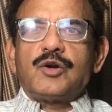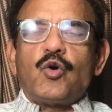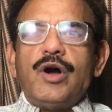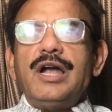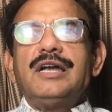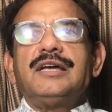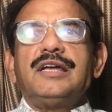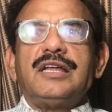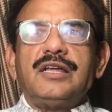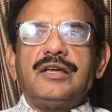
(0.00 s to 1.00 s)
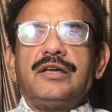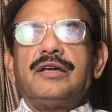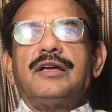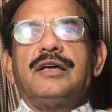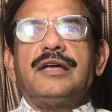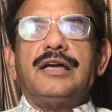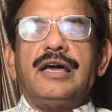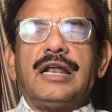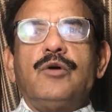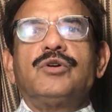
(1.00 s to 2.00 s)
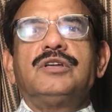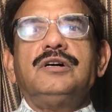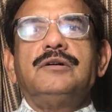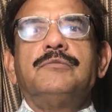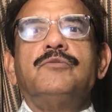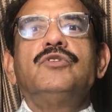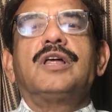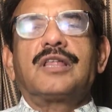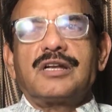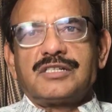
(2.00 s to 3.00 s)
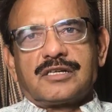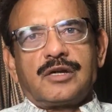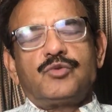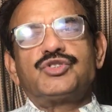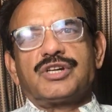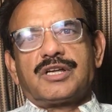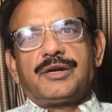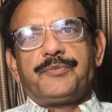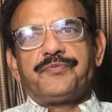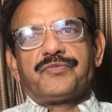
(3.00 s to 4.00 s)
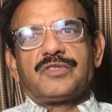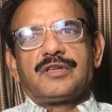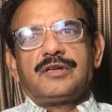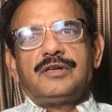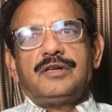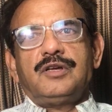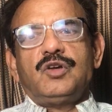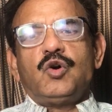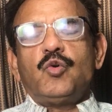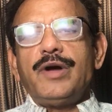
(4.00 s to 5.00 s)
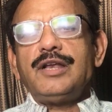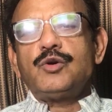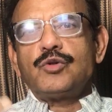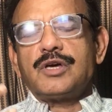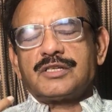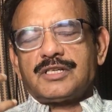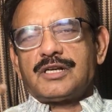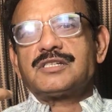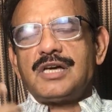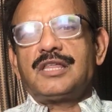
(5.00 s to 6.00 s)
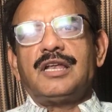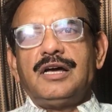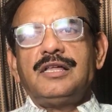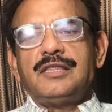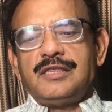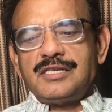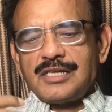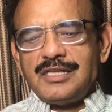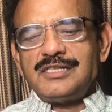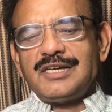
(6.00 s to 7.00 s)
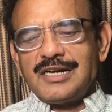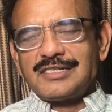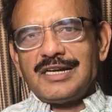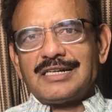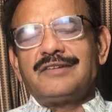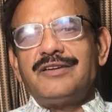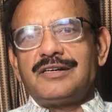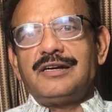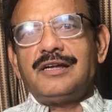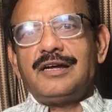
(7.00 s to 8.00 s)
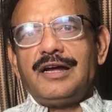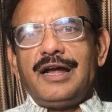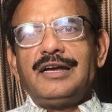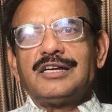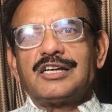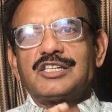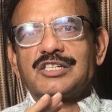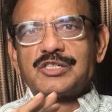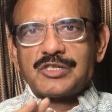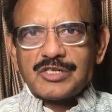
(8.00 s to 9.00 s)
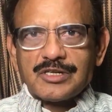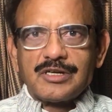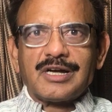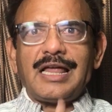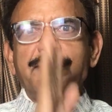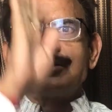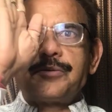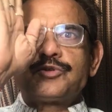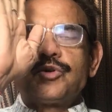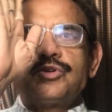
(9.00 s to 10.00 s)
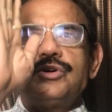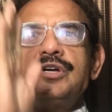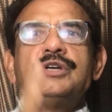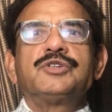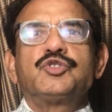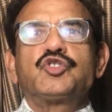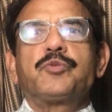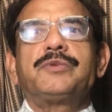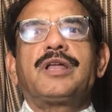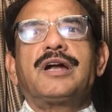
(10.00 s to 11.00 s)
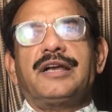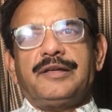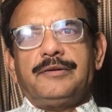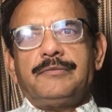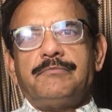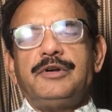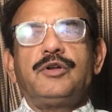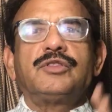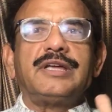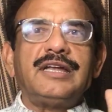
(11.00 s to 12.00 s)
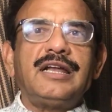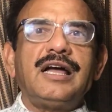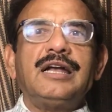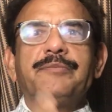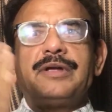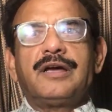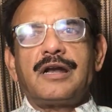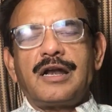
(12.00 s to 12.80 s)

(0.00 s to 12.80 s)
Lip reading: coiled around the Mooladhara chakra, root chakra. When you do the chakra sadhana, this energy gets activated and climbs up through your Susumna Nadi. Between the Ida and Pingala